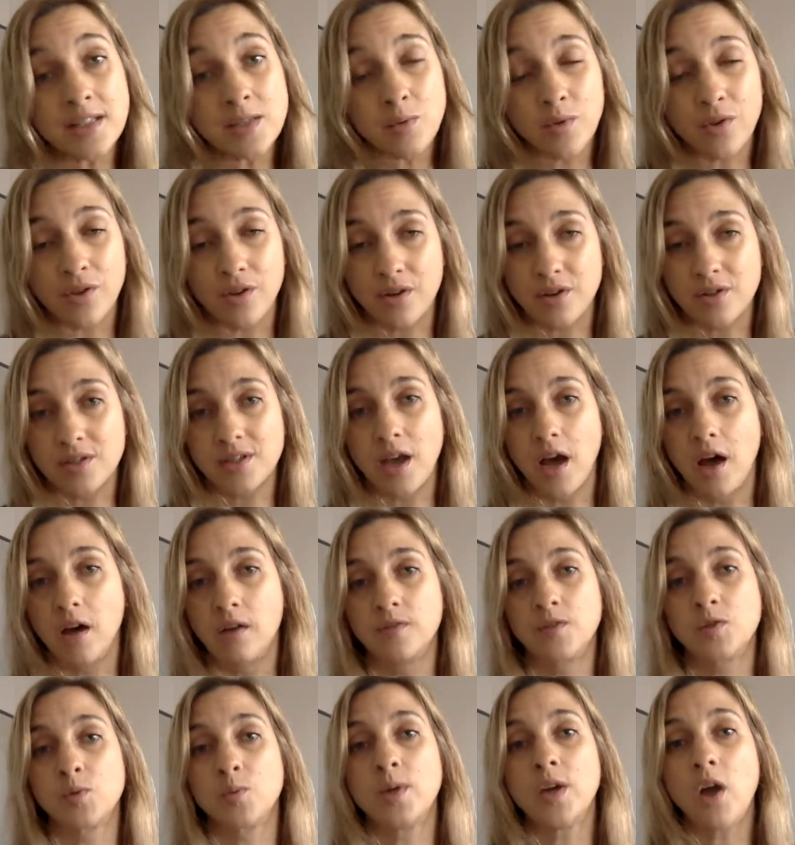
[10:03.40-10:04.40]
with
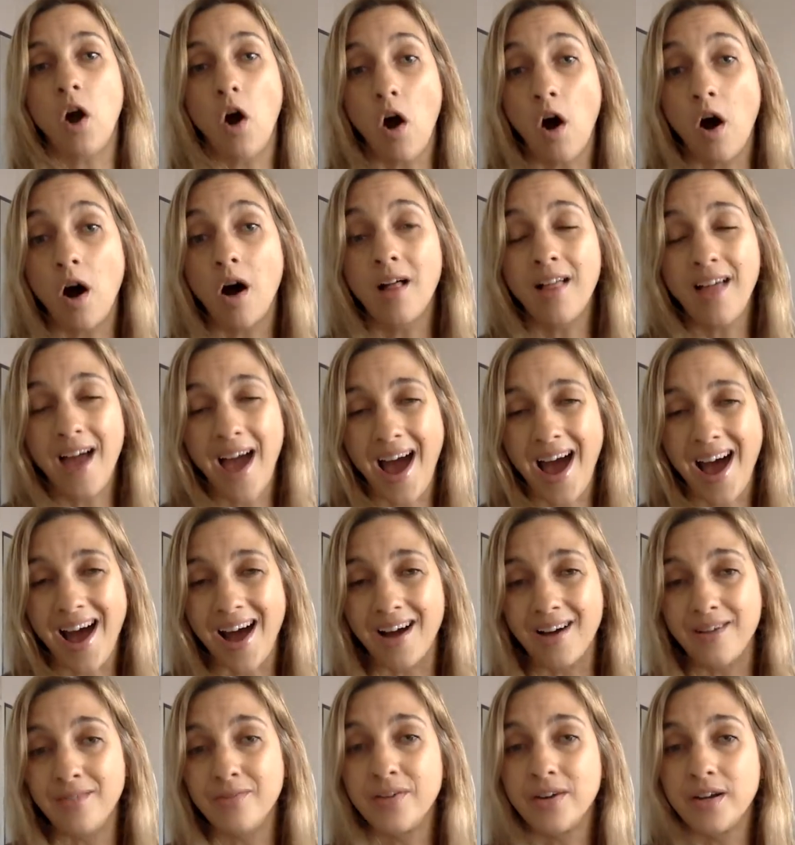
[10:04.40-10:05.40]
ourselves,
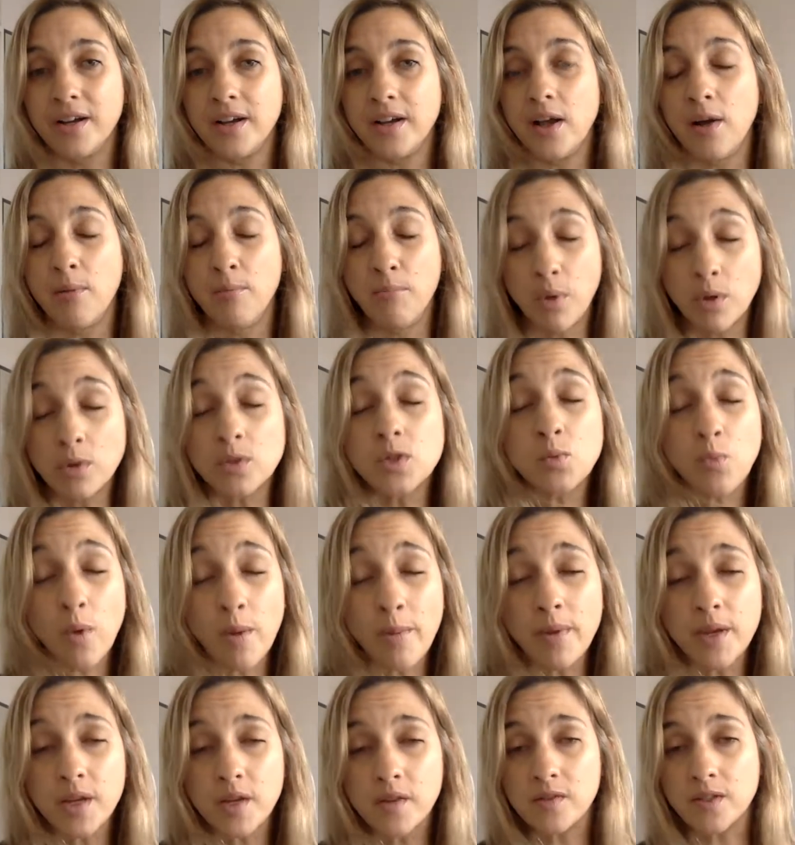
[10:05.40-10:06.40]
most
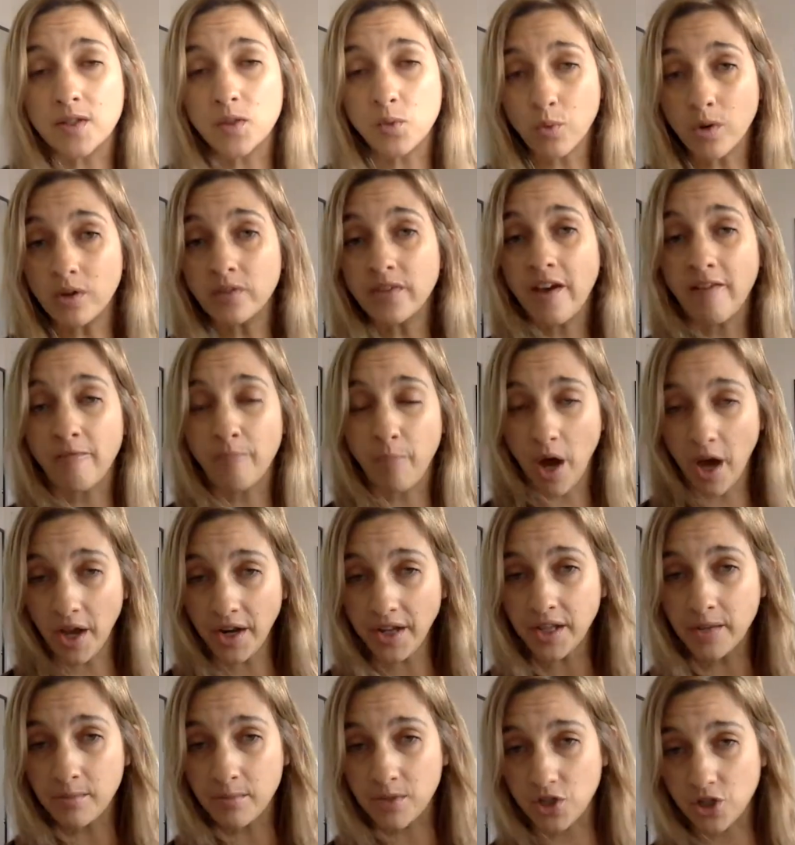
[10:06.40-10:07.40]
women in this world have
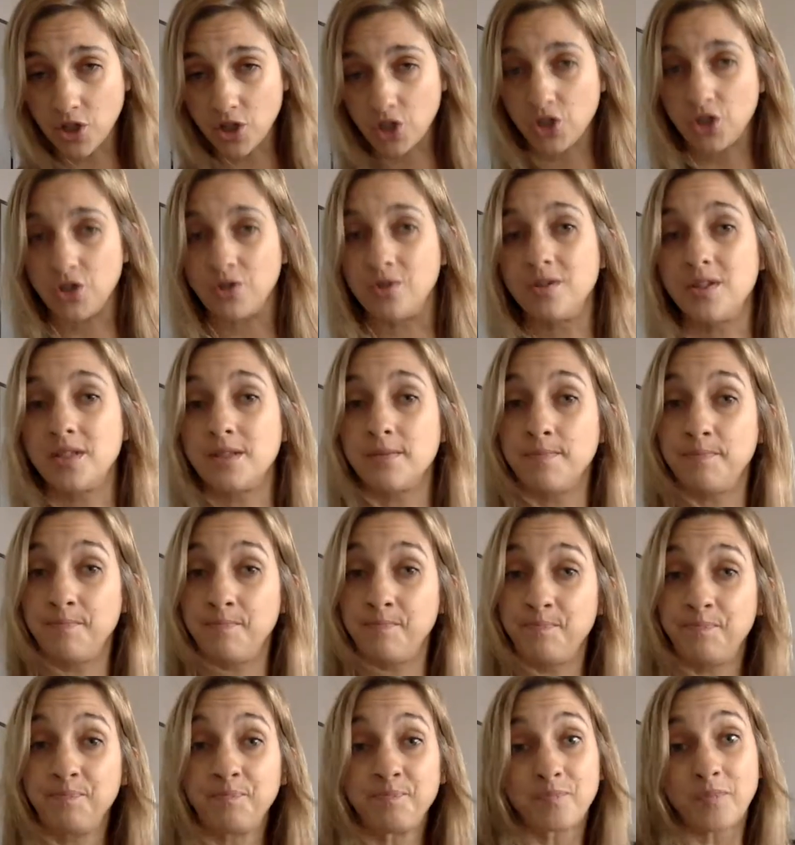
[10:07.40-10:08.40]
body image issues,
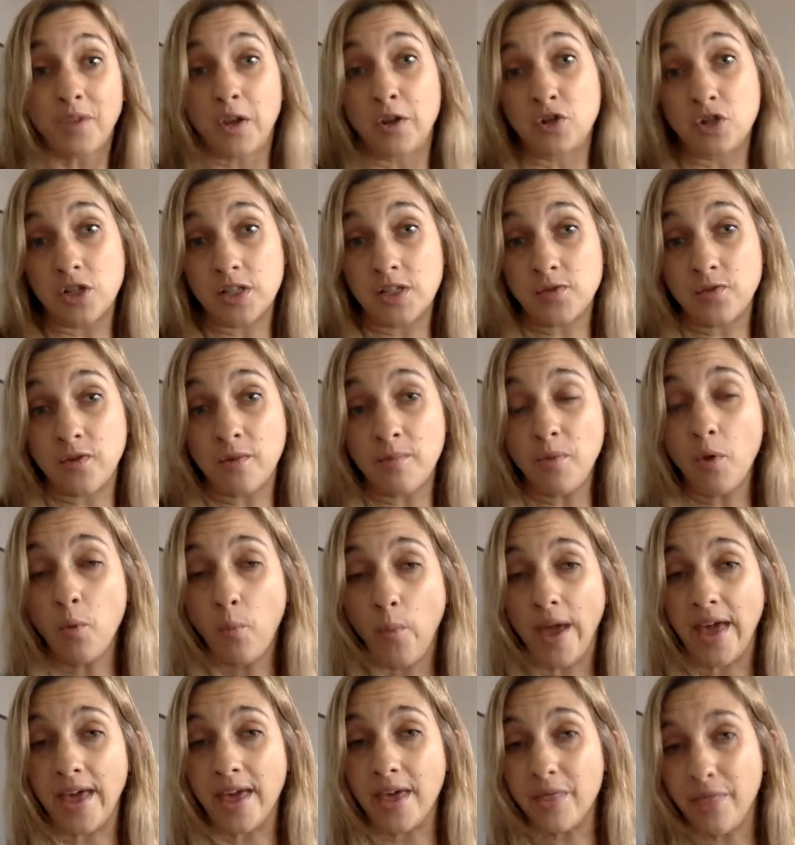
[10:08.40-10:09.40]
just from the
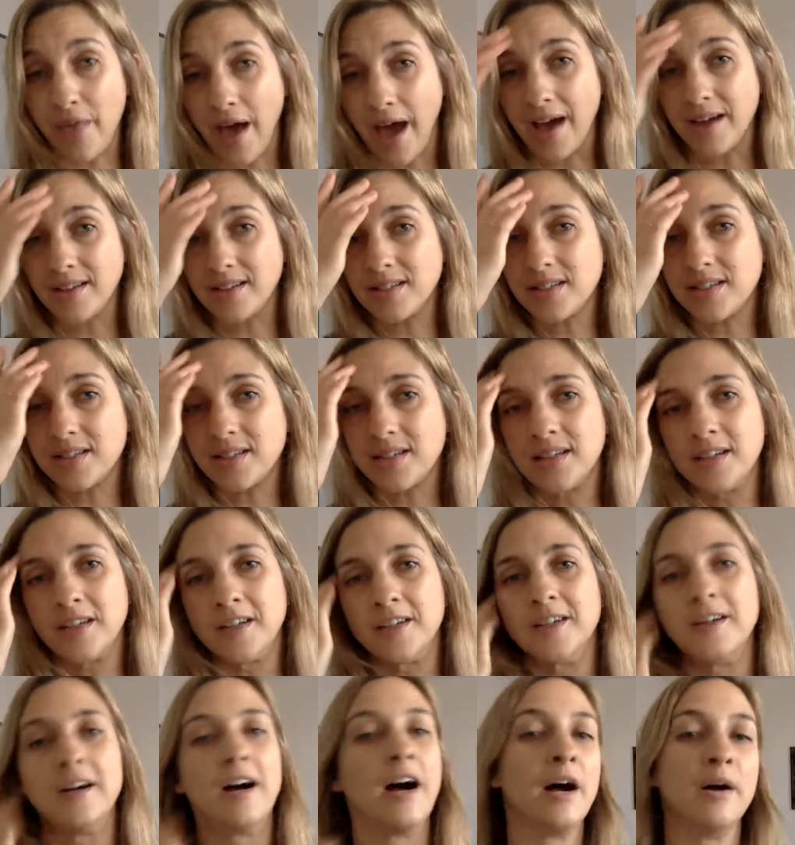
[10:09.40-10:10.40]
way that
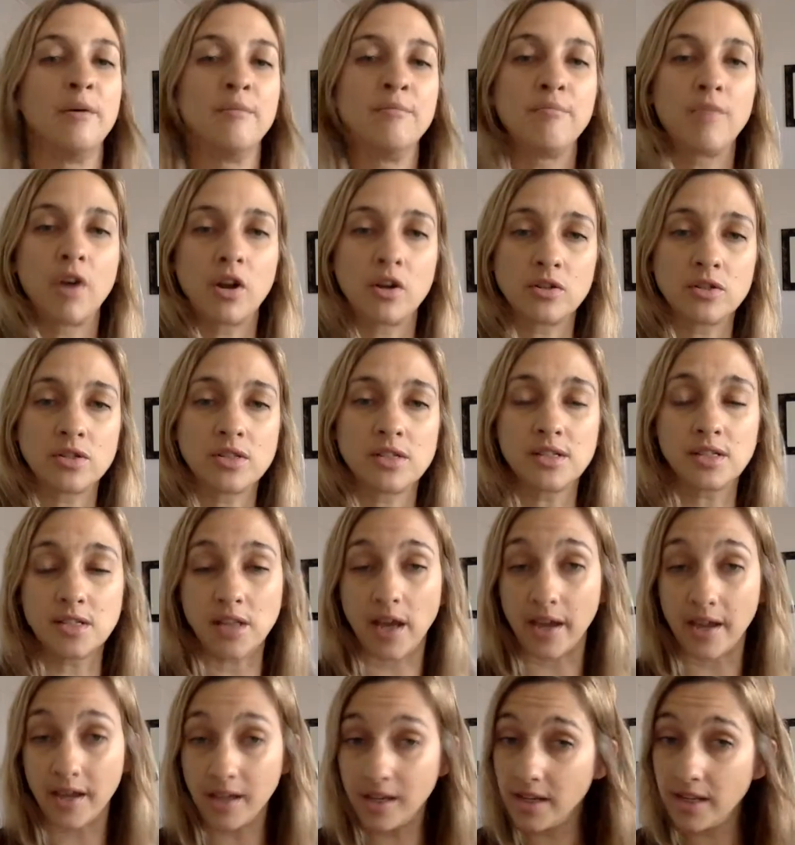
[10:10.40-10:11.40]
our
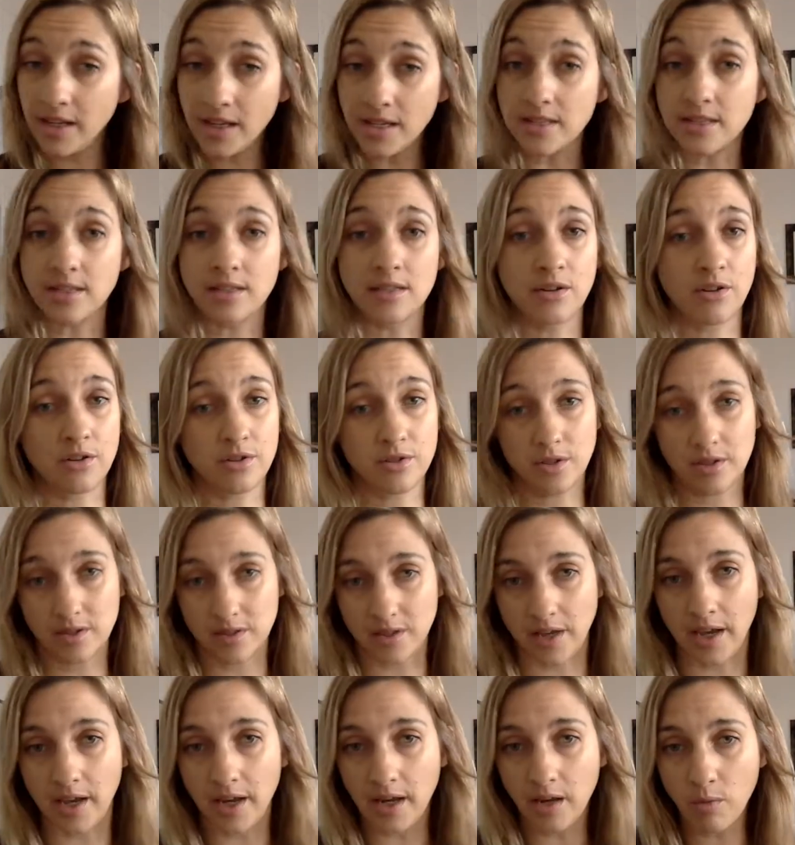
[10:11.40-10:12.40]
society is and our
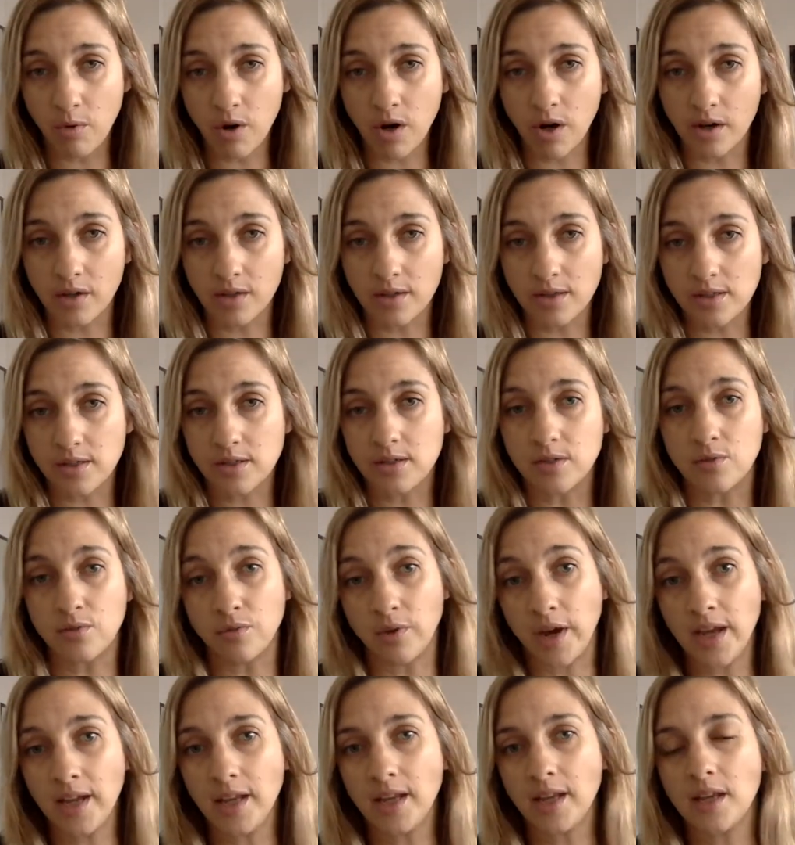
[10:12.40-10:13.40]
society works,
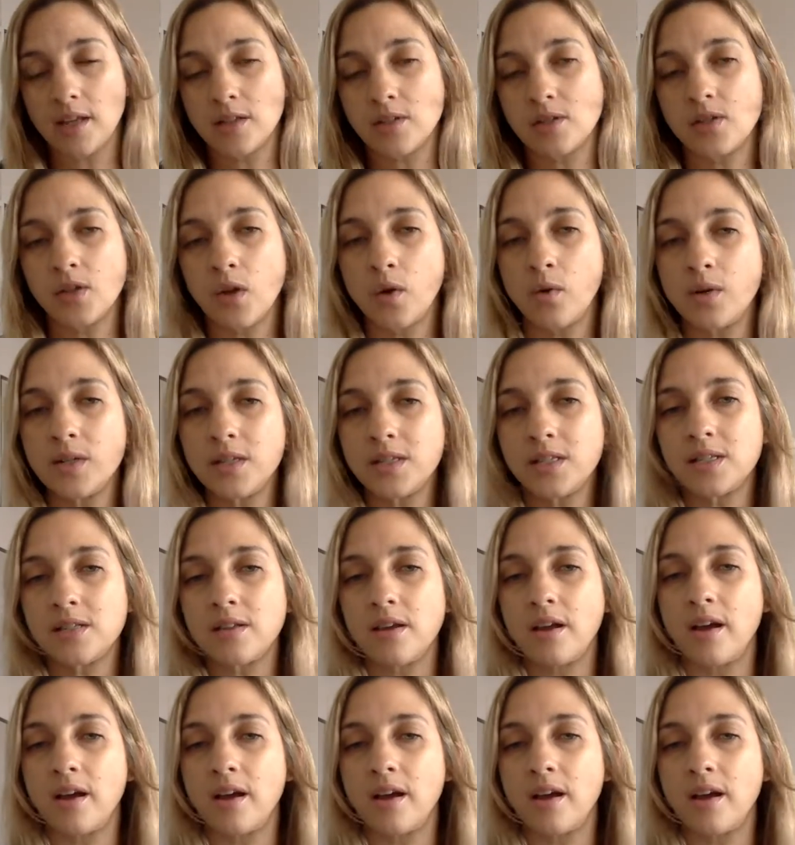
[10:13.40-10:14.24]
right? So it's